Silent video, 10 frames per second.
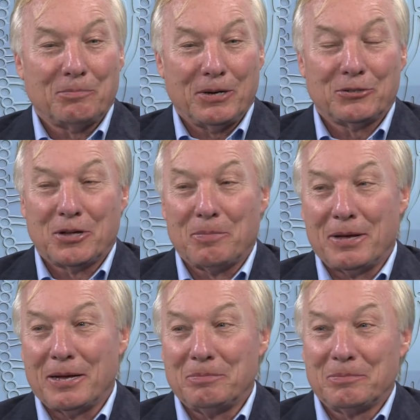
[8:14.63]
Beer's not
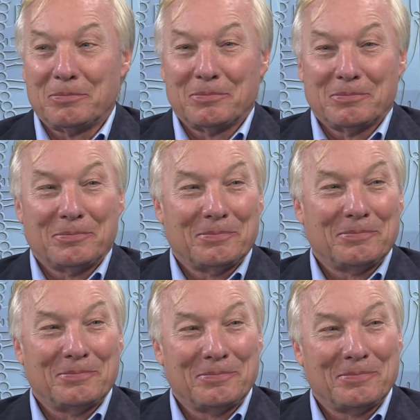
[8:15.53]
bad. So.
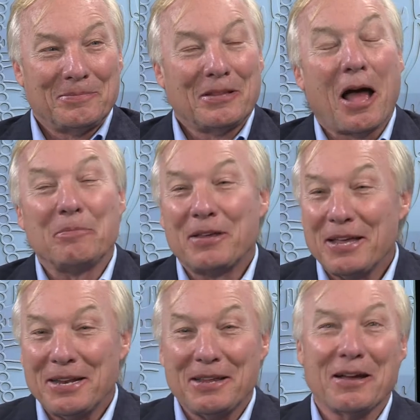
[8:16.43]
I'm
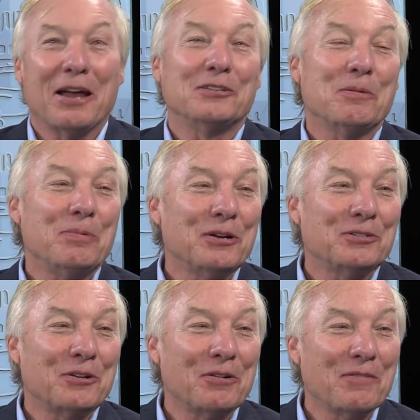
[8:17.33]
kidding, guys. The beer's
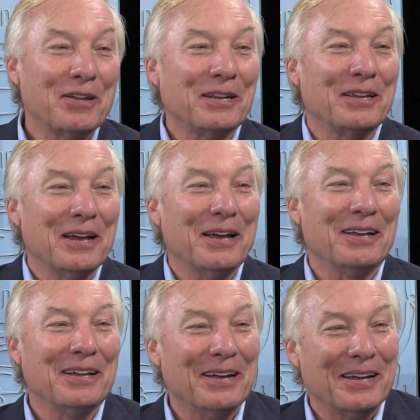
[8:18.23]
terrific. The beer is, yeah,
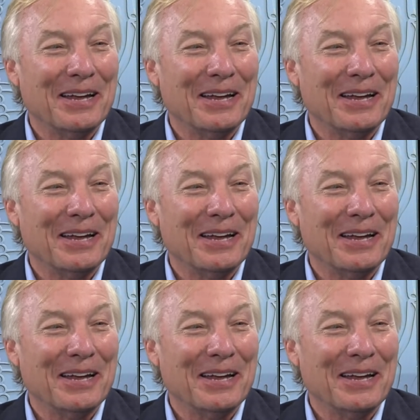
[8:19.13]
yeah.